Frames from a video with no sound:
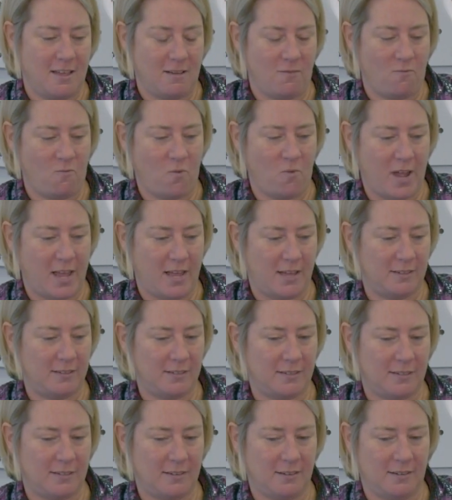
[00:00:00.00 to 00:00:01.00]

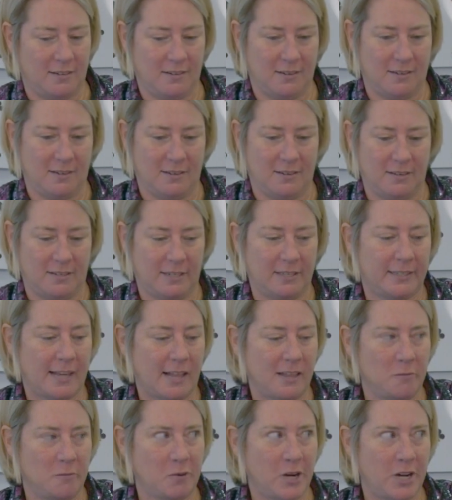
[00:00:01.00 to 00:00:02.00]
went to
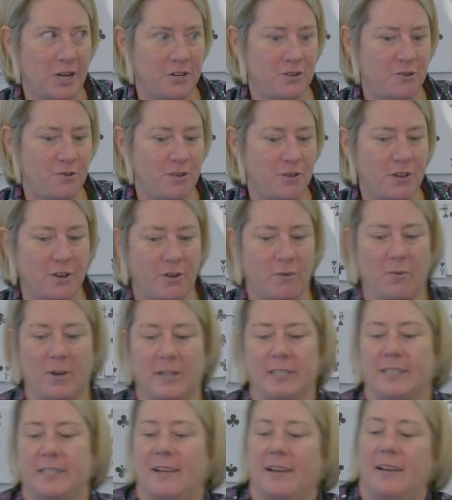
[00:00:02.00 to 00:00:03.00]
celebrate a New Year
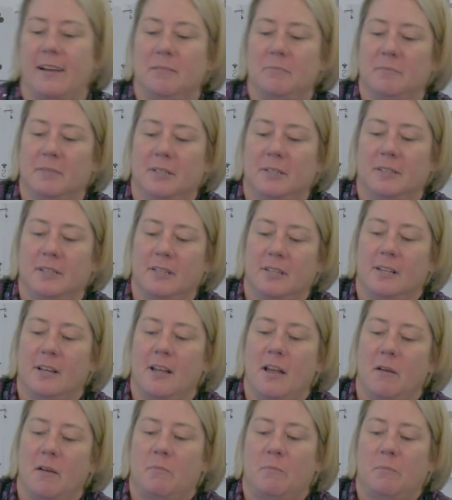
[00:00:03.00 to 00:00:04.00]
one time,
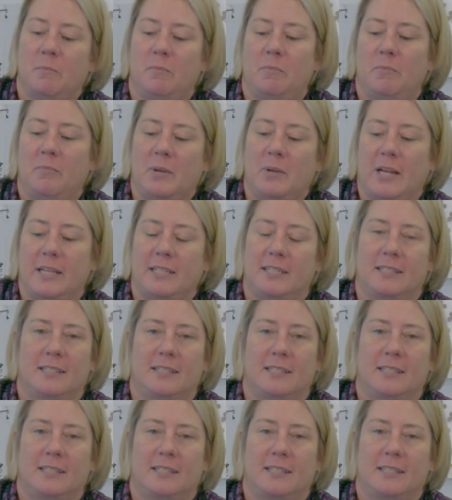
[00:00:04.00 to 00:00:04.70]
but